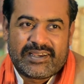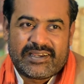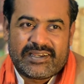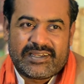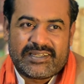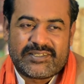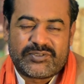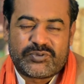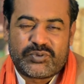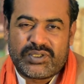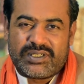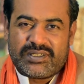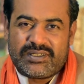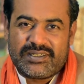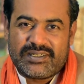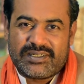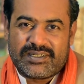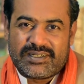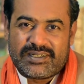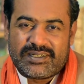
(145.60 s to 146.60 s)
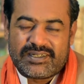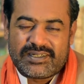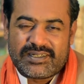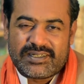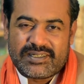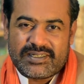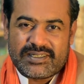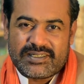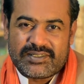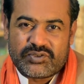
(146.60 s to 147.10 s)
It is very
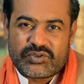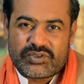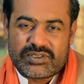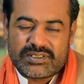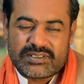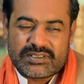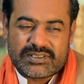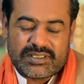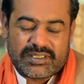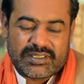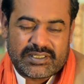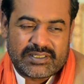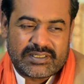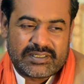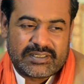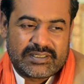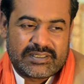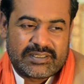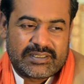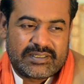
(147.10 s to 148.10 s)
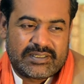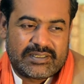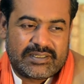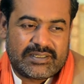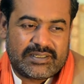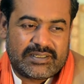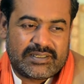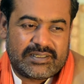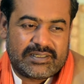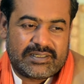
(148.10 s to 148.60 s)
interesting,
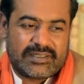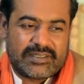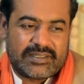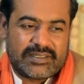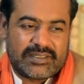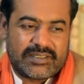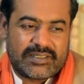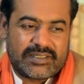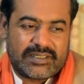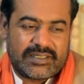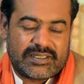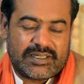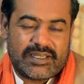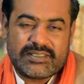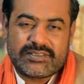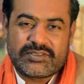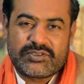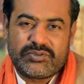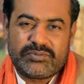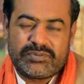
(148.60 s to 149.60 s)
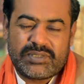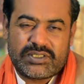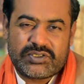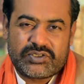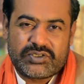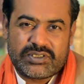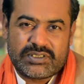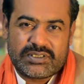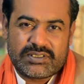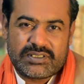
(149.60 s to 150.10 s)
and as you
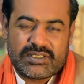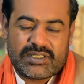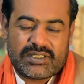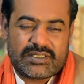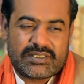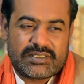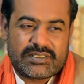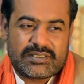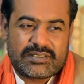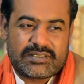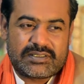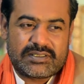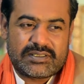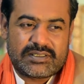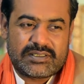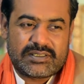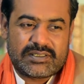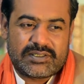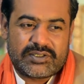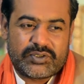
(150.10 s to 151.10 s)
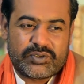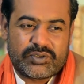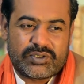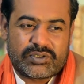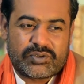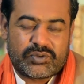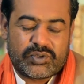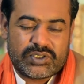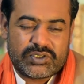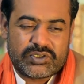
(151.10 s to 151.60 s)
mentioned that your
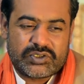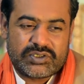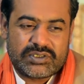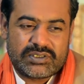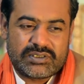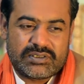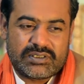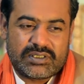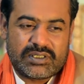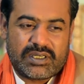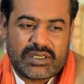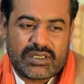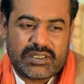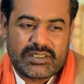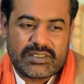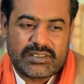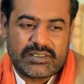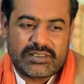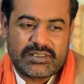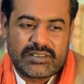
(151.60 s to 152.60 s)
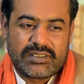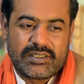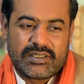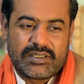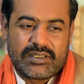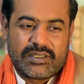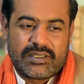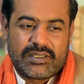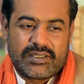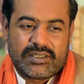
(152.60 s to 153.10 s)
question regarding
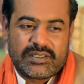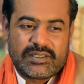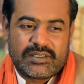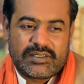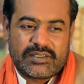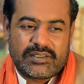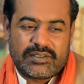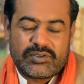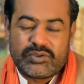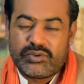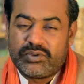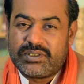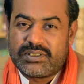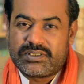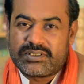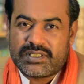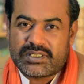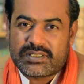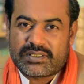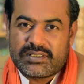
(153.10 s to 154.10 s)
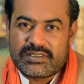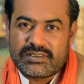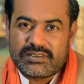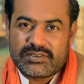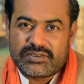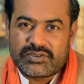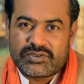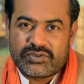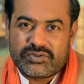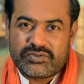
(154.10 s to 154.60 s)
who exactly
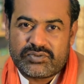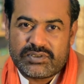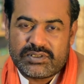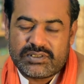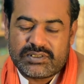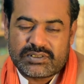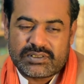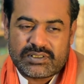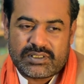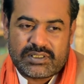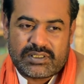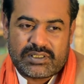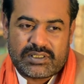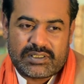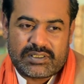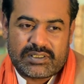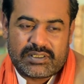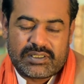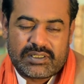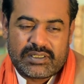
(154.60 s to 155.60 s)
the Sufis are